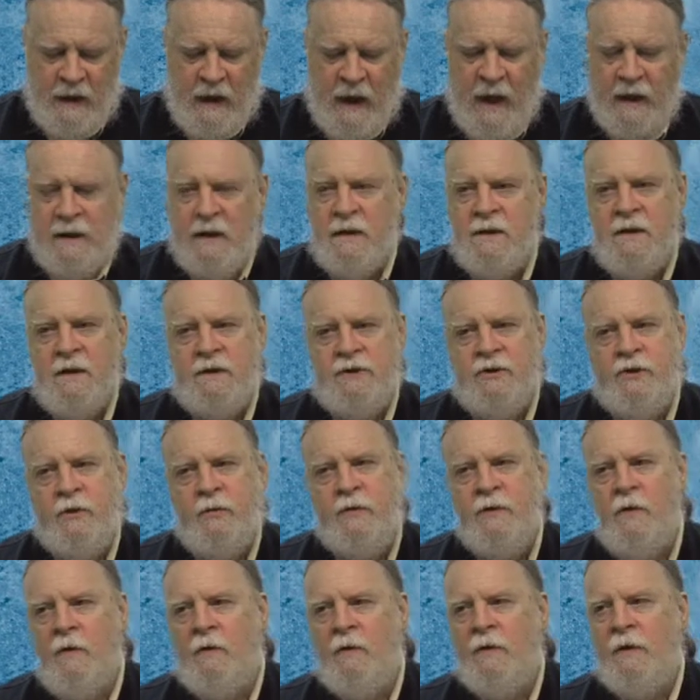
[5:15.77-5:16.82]
Uh, uh,
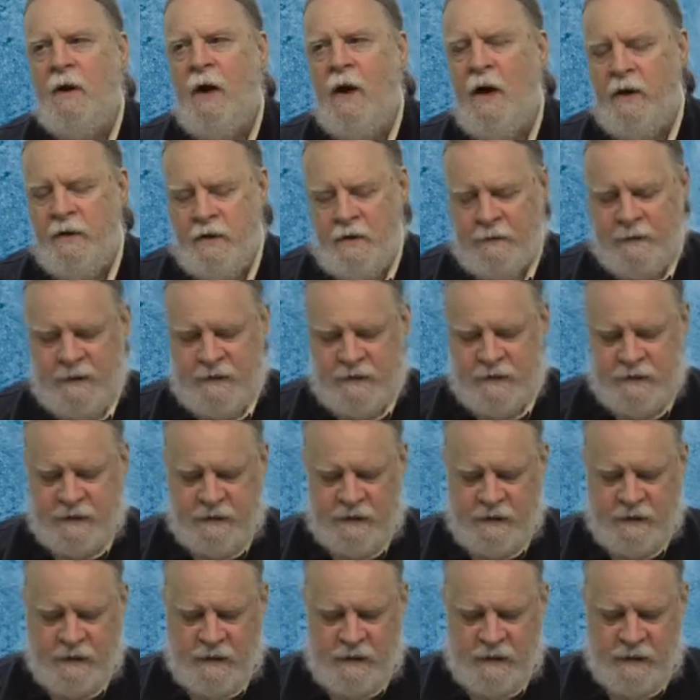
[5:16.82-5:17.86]
during oral
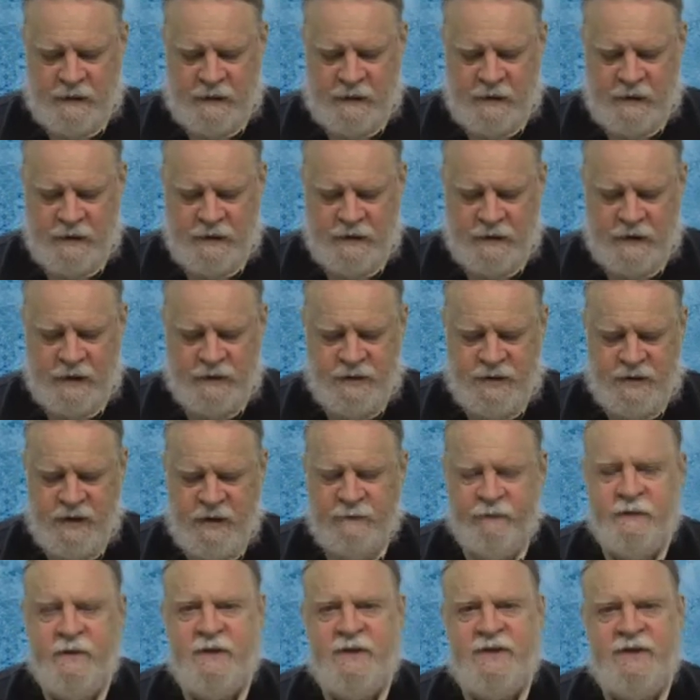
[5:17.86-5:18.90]
arguments, uh, Judge
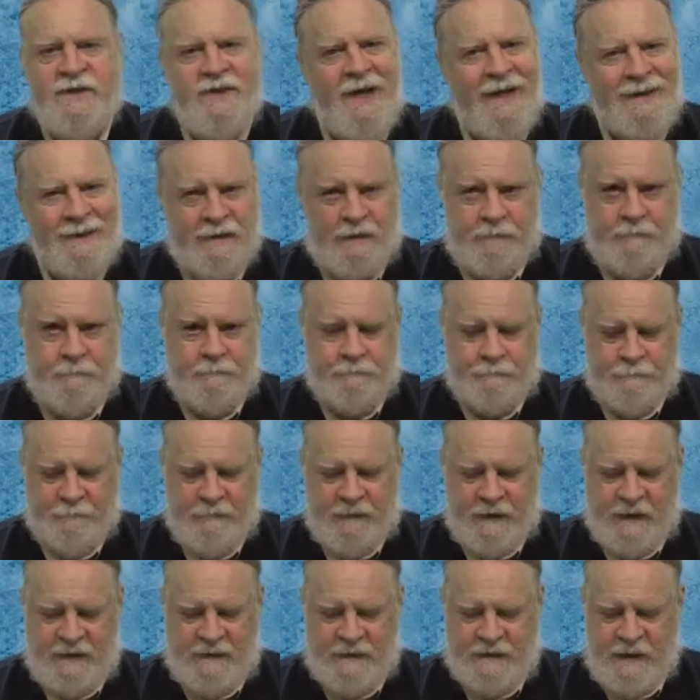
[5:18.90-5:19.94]
Jeffrey Sutton
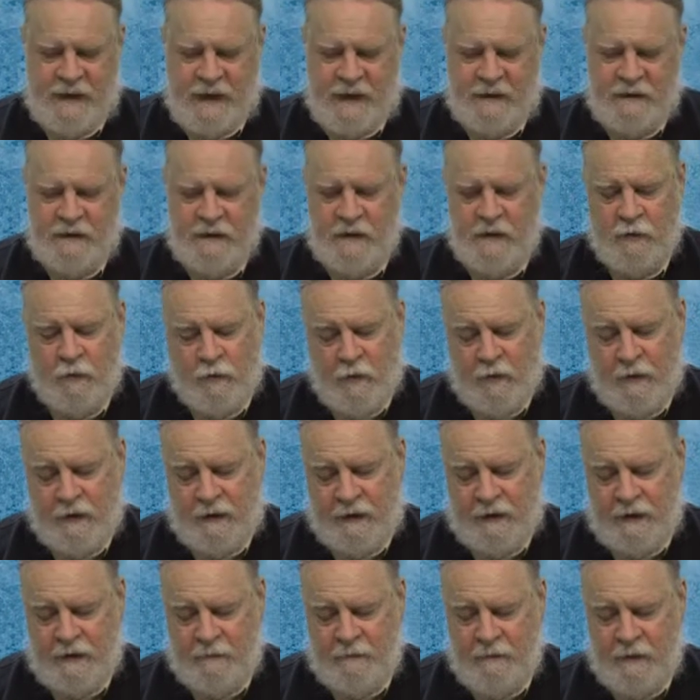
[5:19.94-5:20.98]
said, quoting
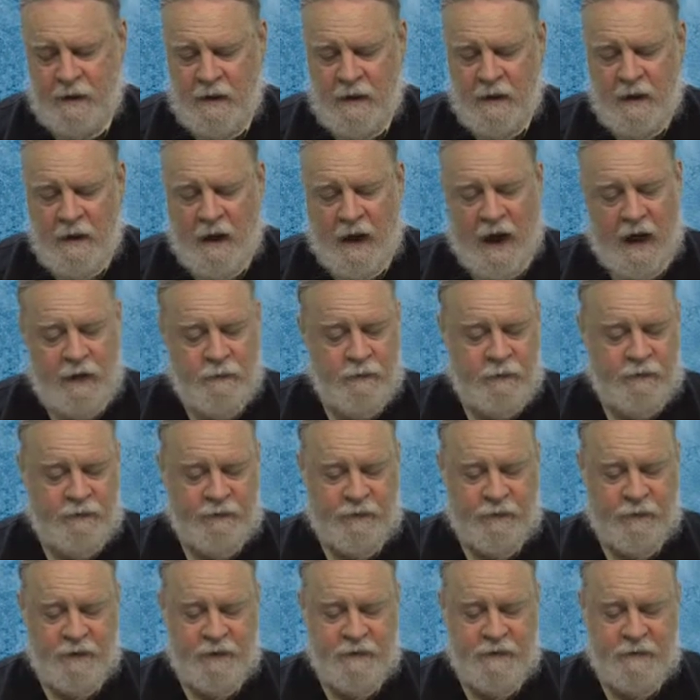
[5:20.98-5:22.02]
him, I would have
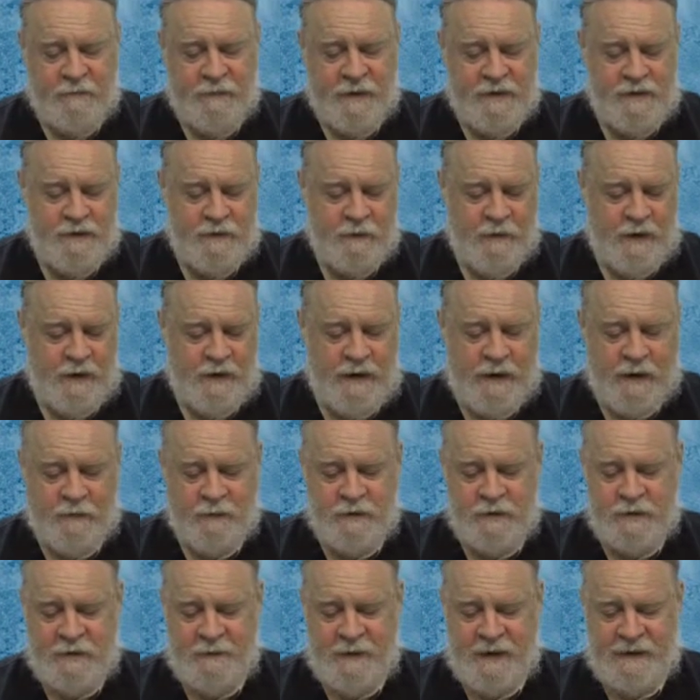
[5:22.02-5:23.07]
thought the best way to get
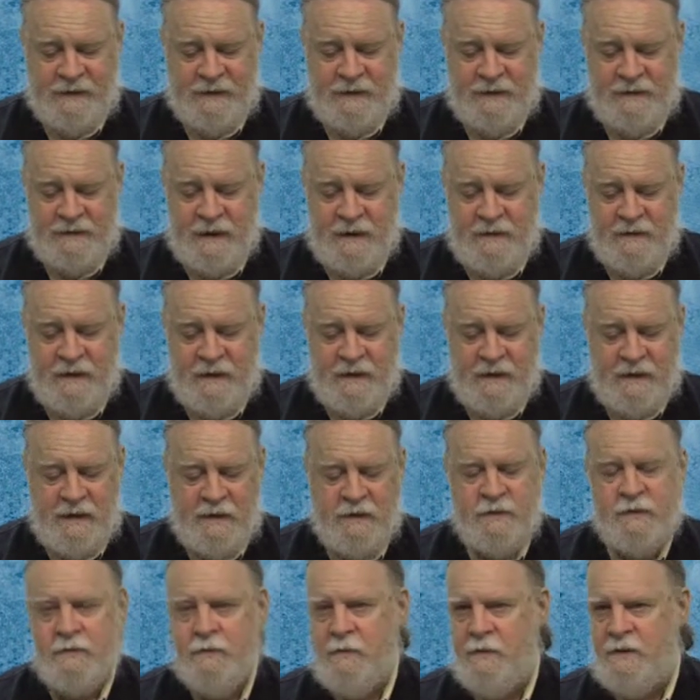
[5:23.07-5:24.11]
respect and dignity
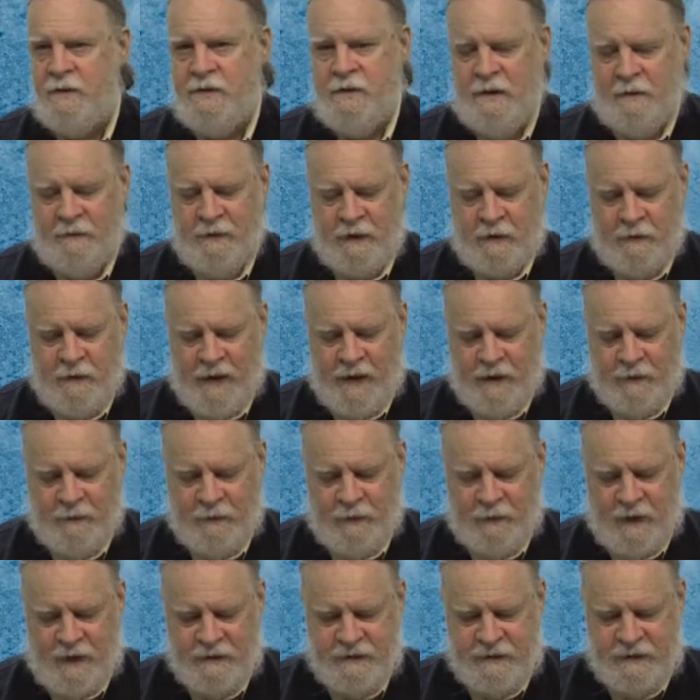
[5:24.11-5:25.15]
is through the democratic
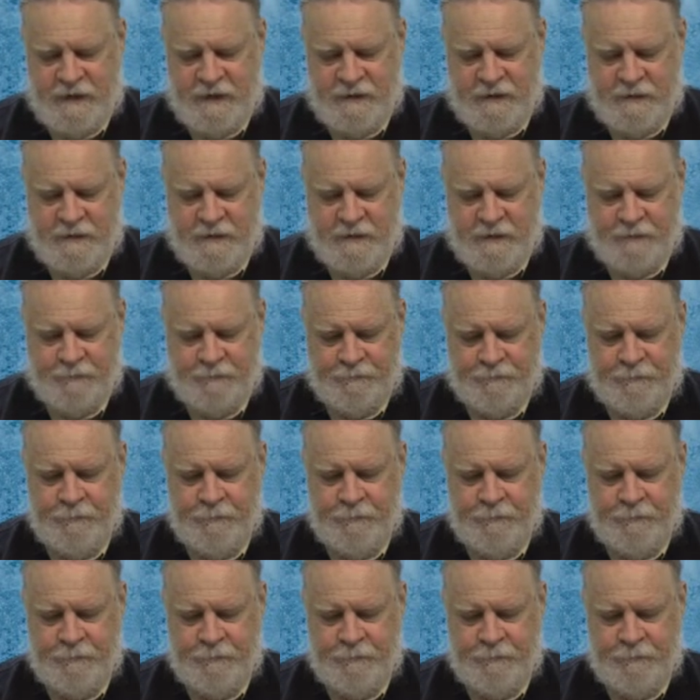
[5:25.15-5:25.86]
process.